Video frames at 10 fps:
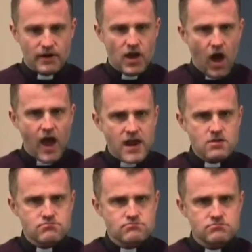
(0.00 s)
a
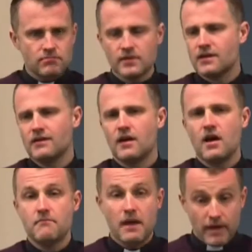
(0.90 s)
nine,
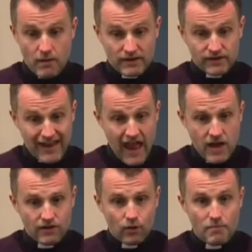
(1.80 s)
uh, maybe I'm a
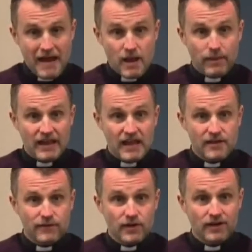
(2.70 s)
ten, or maybe
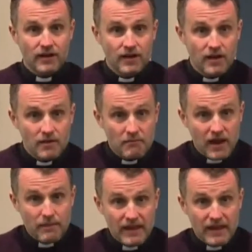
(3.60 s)
even, maybe